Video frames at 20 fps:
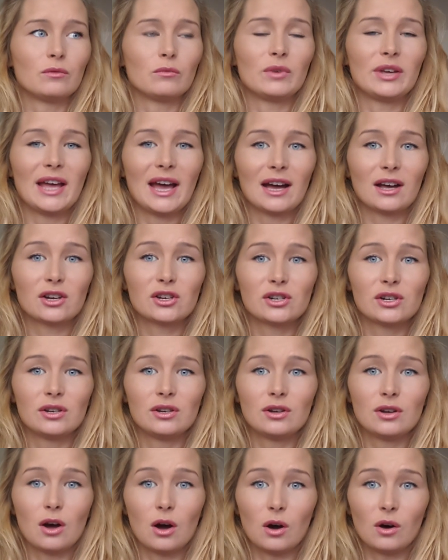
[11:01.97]
the
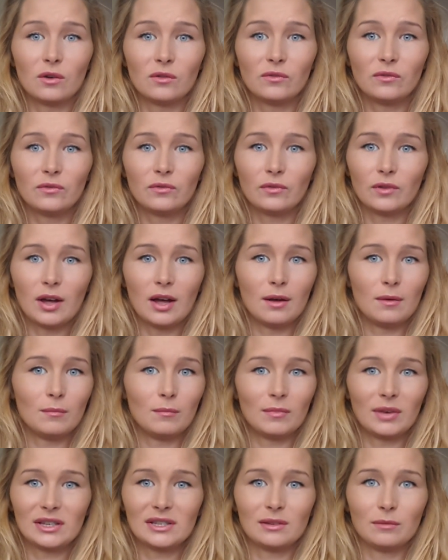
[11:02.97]
reaction of
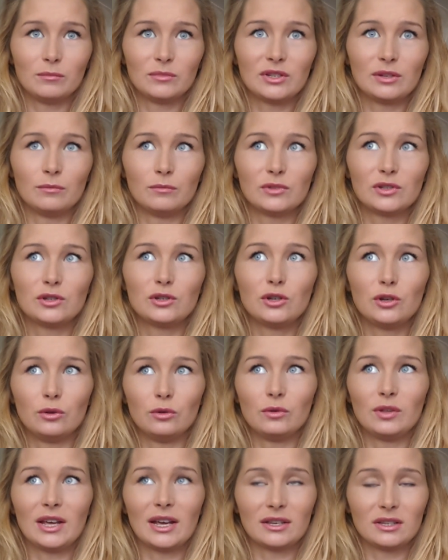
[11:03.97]
my symptoms
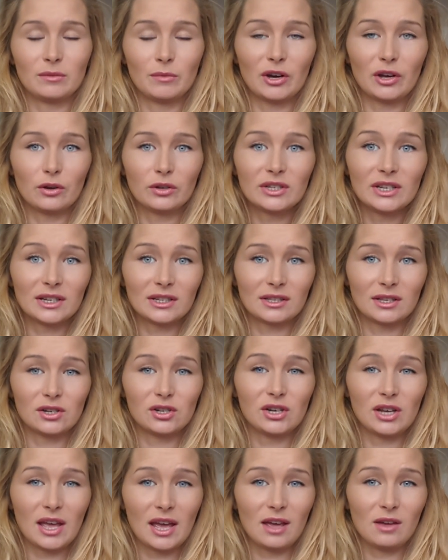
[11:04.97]
to the antibiotics that
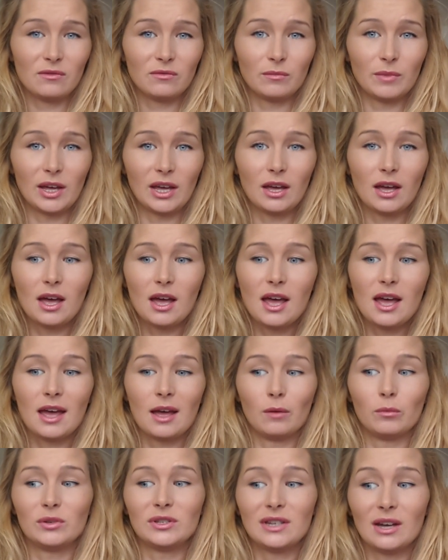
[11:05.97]
she gave me,
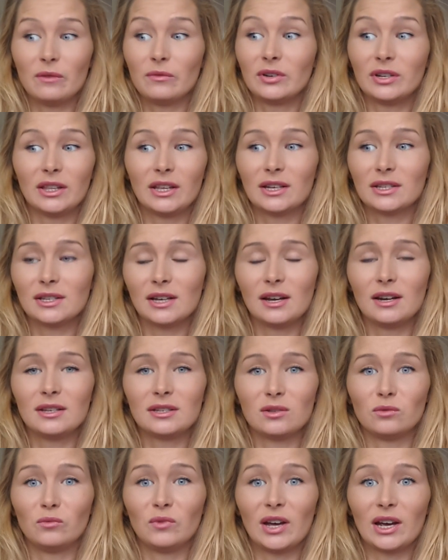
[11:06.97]
it was definitely a
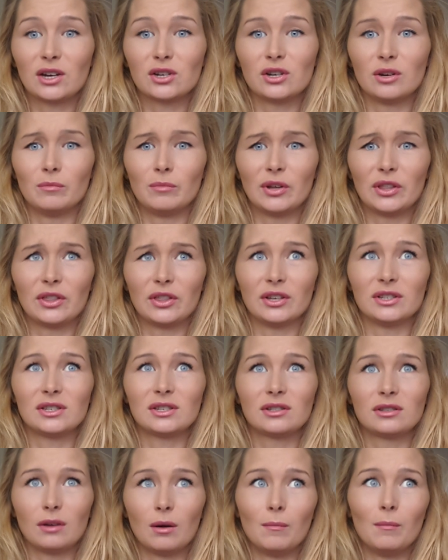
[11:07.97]
sinus infection, but that
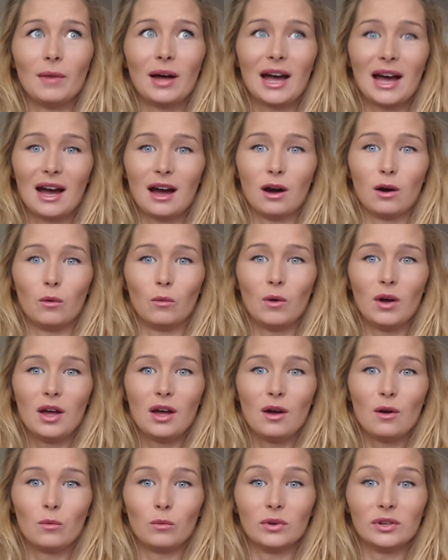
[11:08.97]
somehow
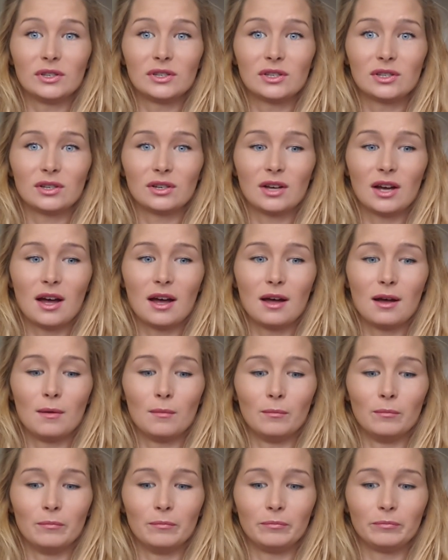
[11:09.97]
was
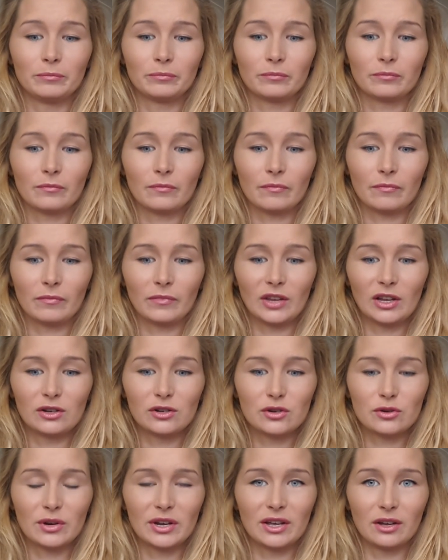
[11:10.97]

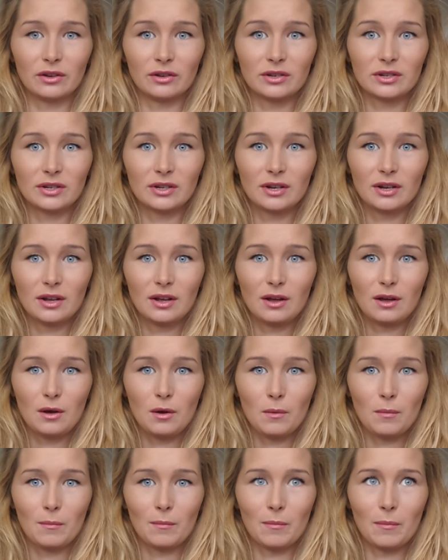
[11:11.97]
triggered
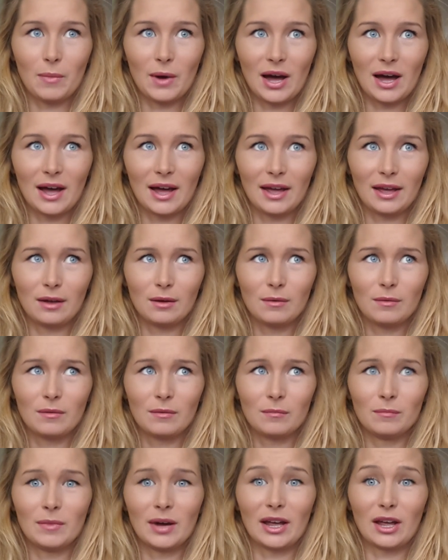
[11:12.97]
by
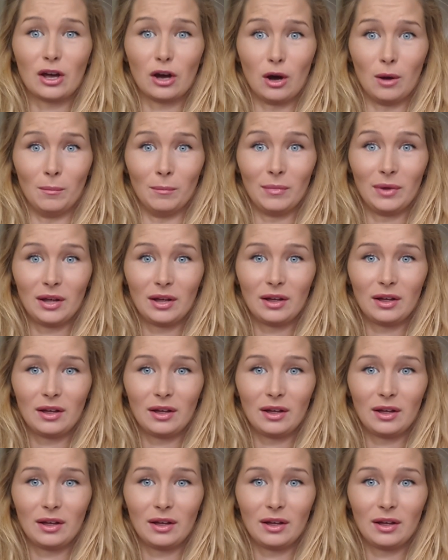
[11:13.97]
my gum.